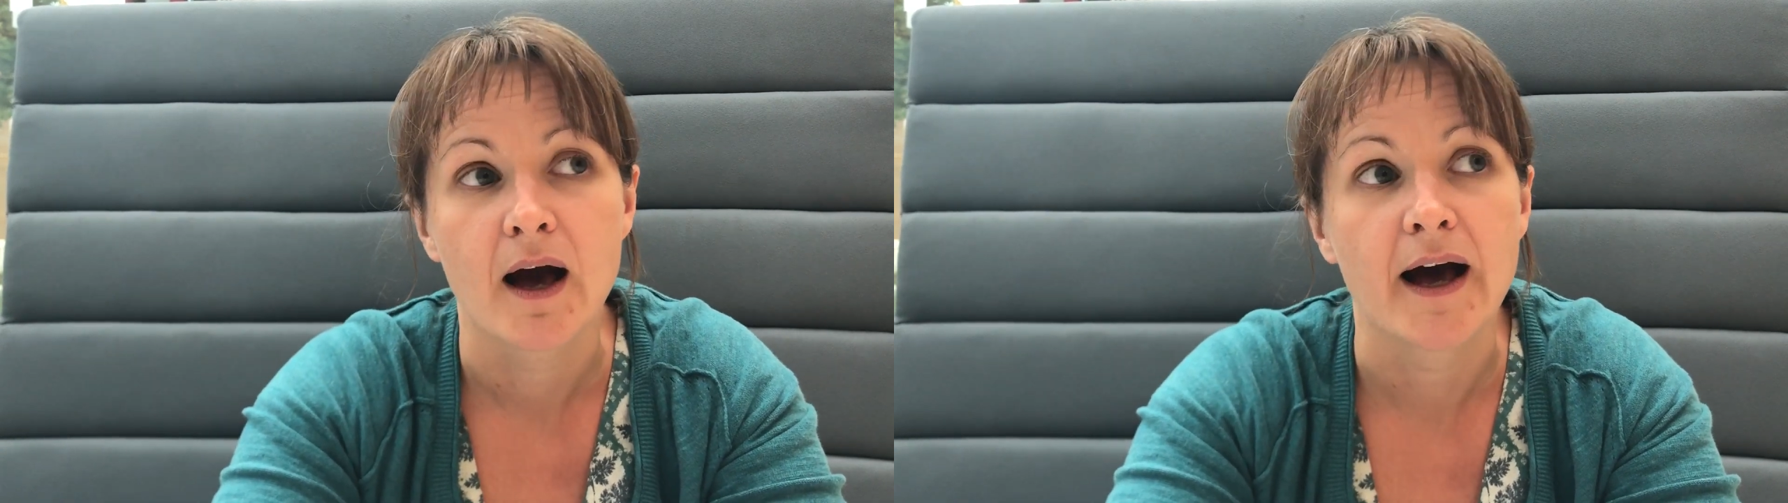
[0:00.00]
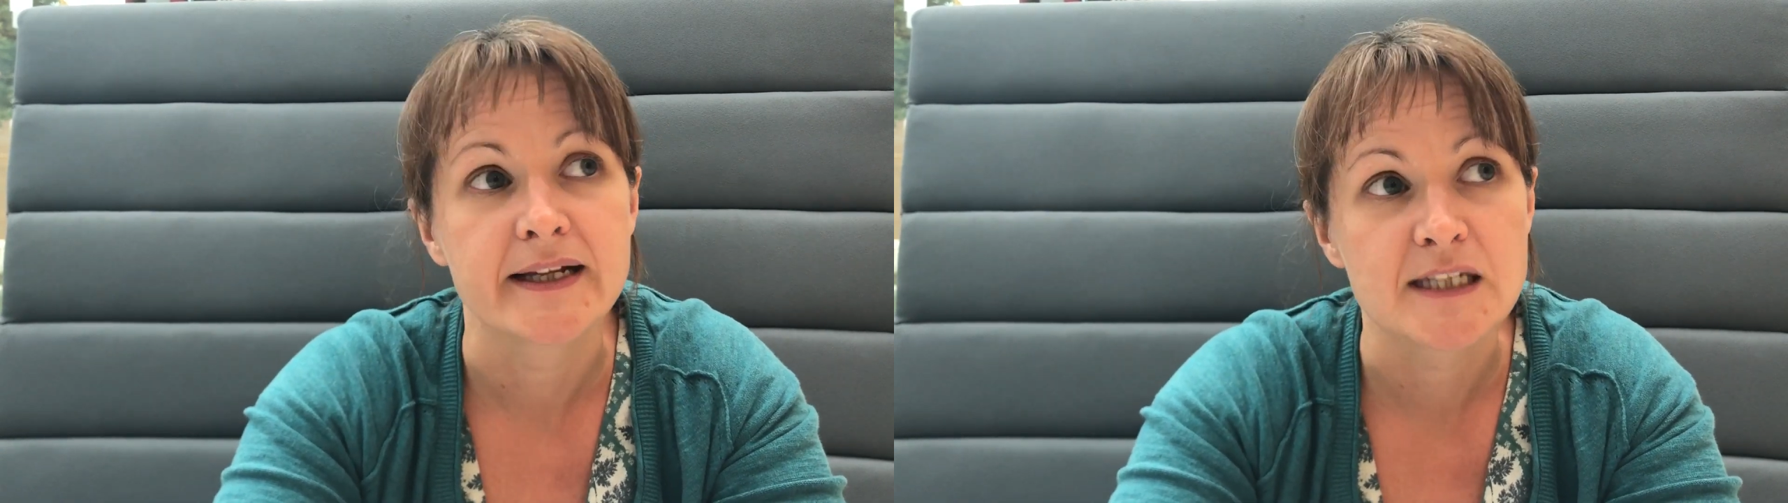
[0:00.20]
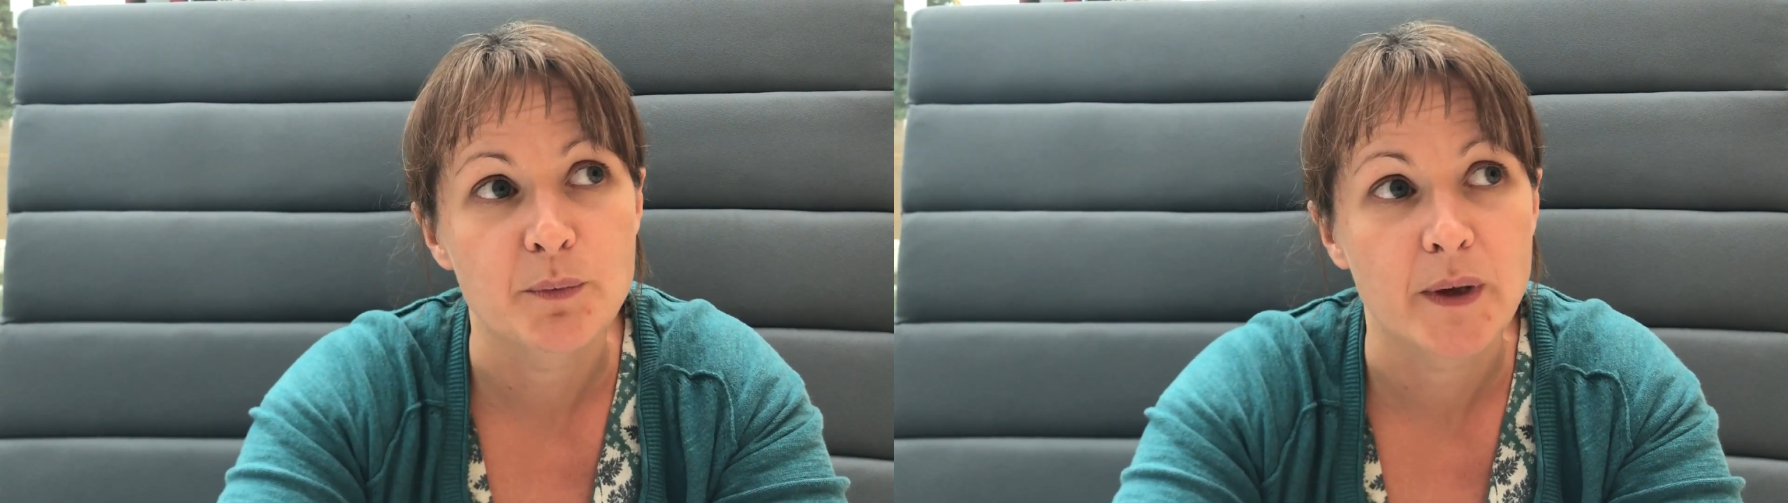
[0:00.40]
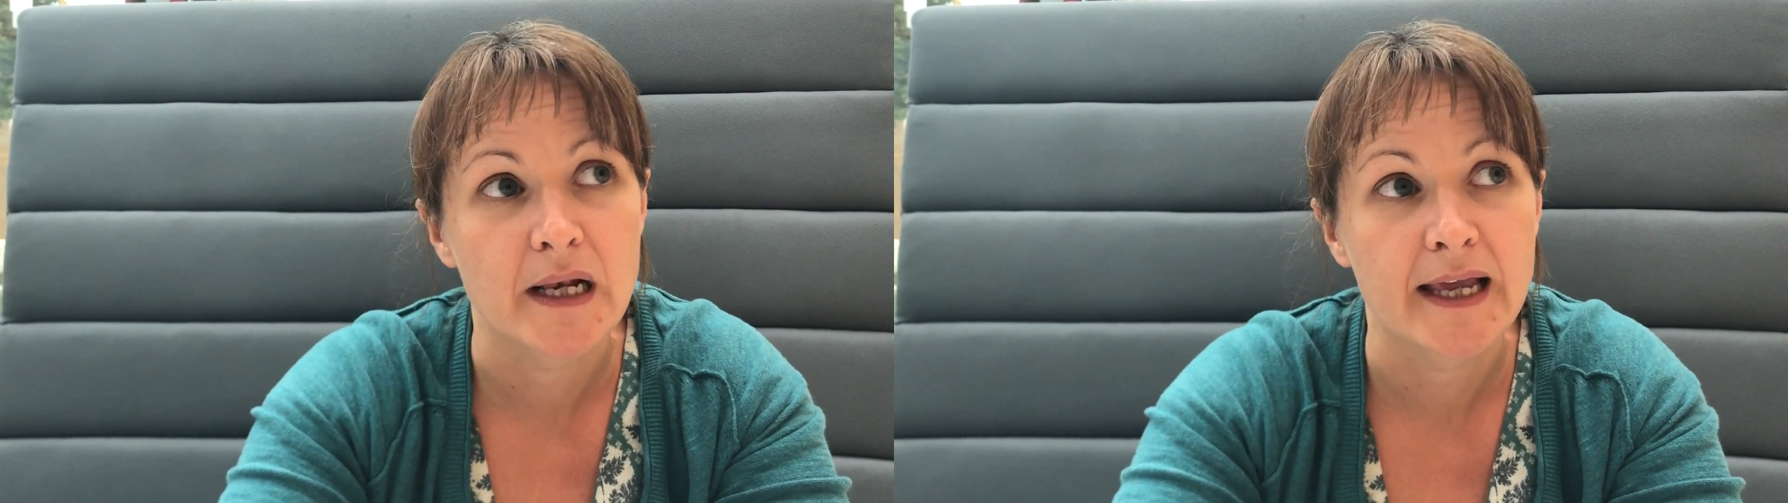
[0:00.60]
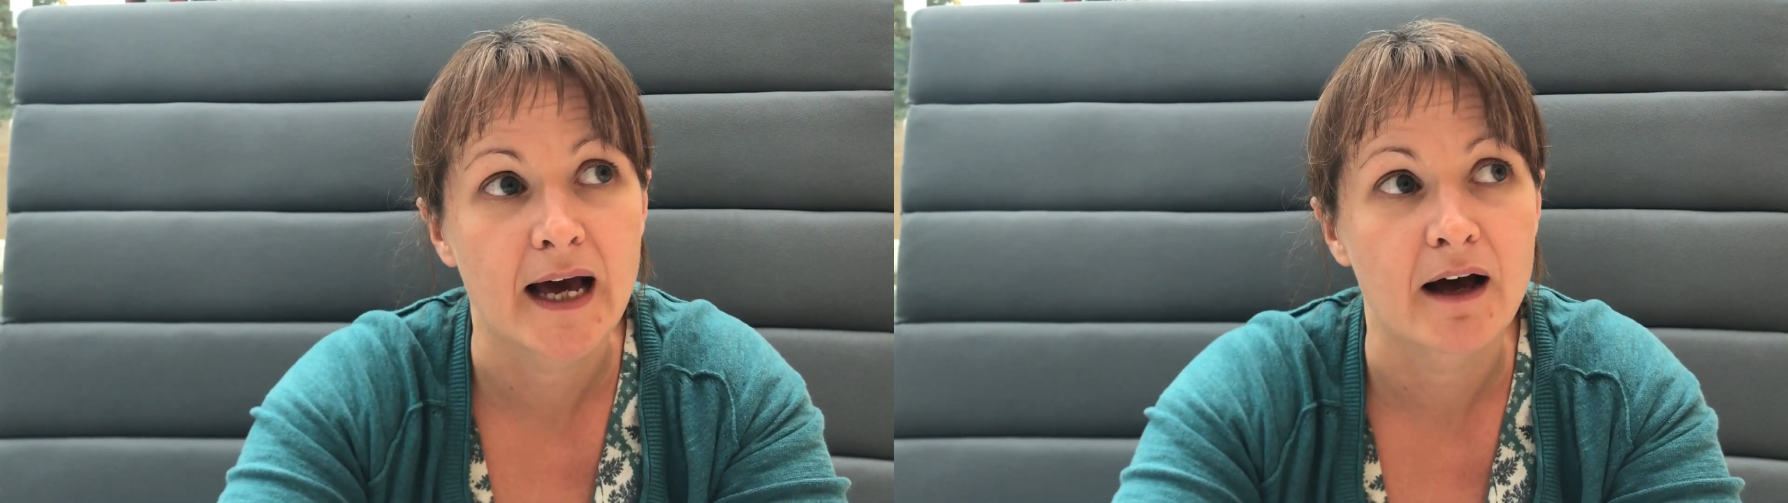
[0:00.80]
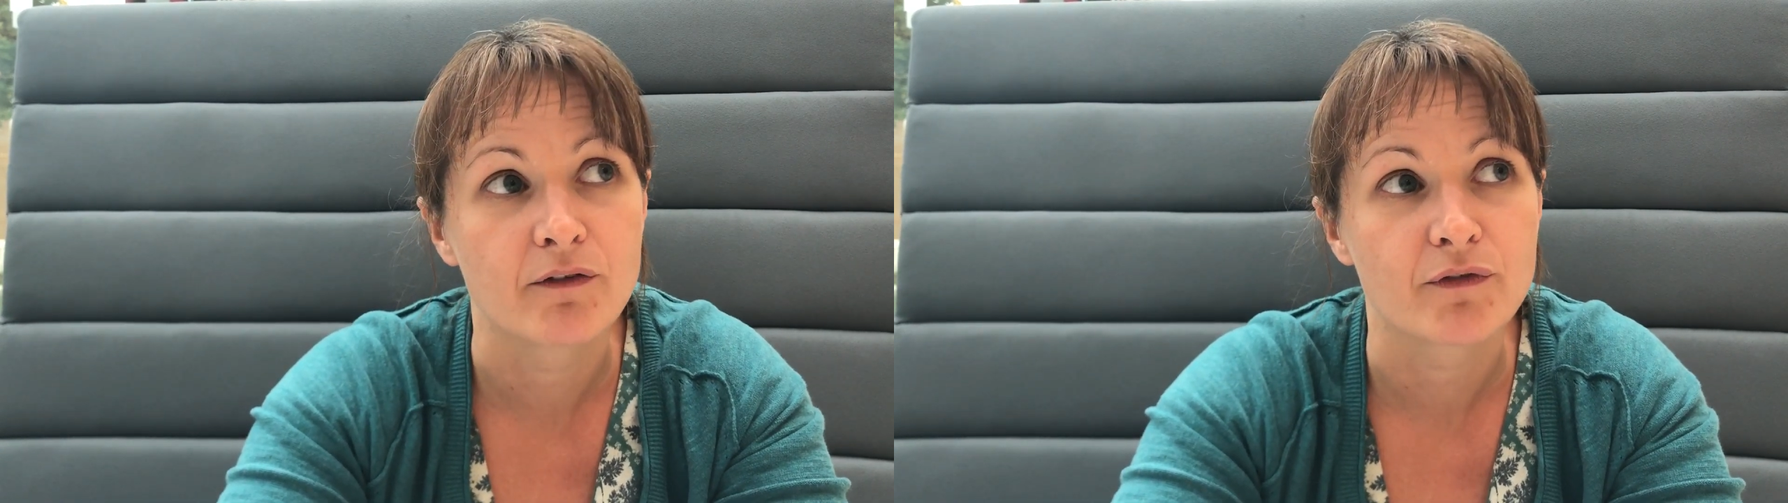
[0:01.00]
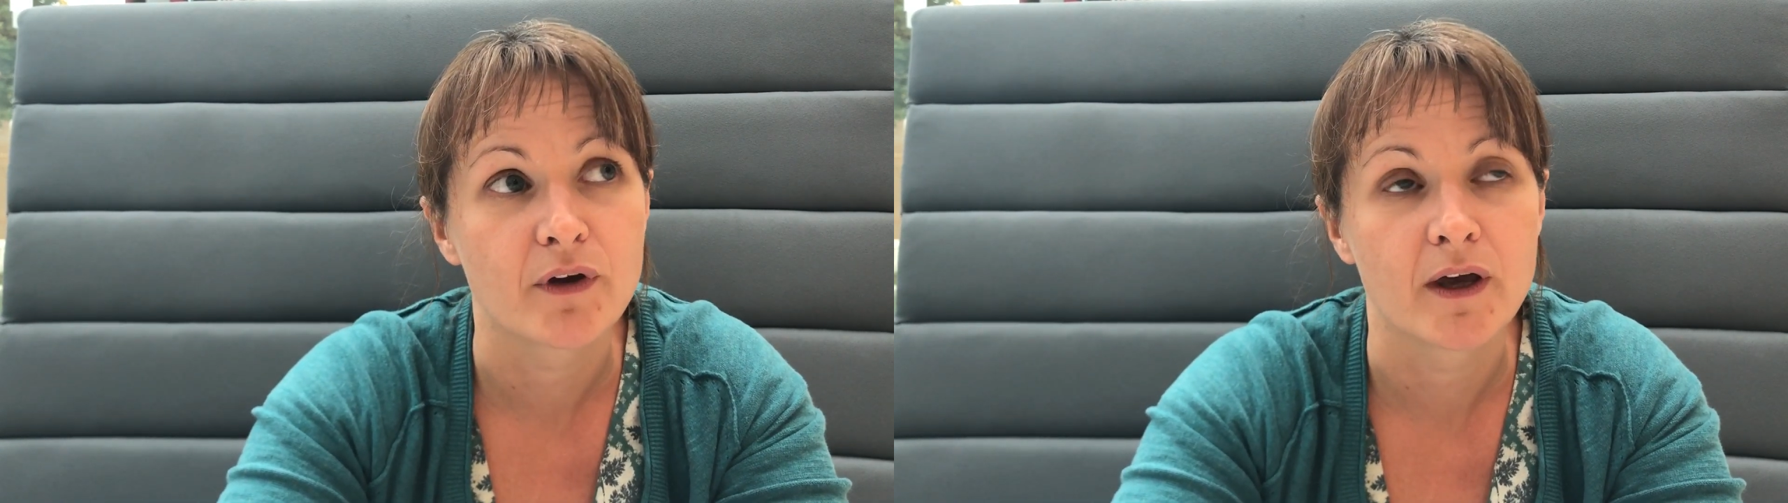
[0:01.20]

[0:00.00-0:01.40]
I typically have